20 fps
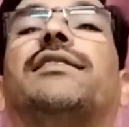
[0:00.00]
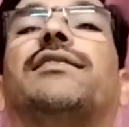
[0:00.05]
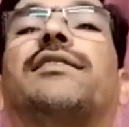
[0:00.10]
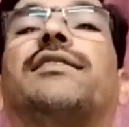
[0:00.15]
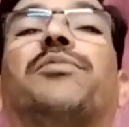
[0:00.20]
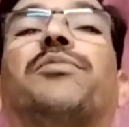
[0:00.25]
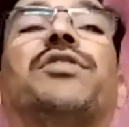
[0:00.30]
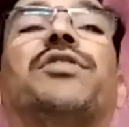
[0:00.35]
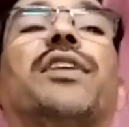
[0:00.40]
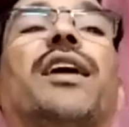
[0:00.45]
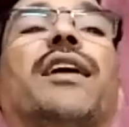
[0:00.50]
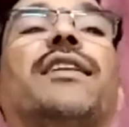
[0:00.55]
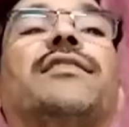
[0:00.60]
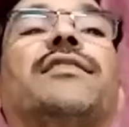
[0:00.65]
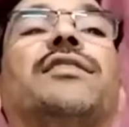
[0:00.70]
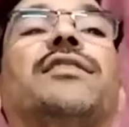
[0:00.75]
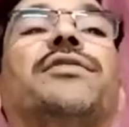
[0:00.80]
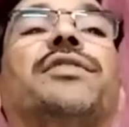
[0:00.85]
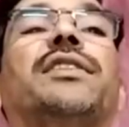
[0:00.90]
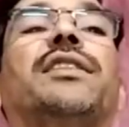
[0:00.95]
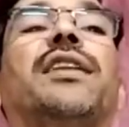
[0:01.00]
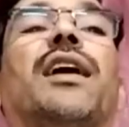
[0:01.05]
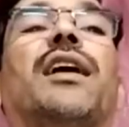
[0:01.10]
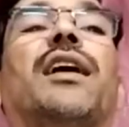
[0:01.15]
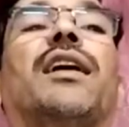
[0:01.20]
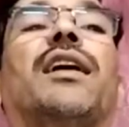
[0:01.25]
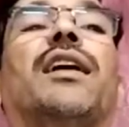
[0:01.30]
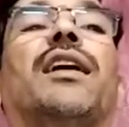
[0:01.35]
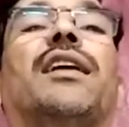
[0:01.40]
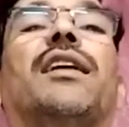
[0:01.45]
subsidized with
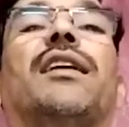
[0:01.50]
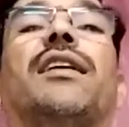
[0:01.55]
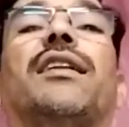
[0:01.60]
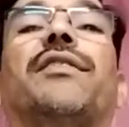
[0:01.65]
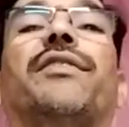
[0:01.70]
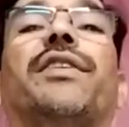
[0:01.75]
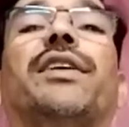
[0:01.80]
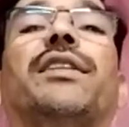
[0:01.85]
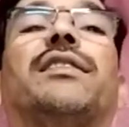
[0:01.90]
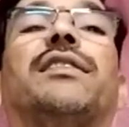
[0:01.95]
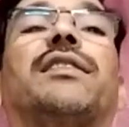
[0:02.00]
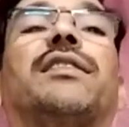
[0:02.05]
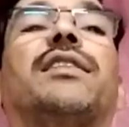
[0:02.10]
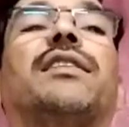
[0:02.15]
the with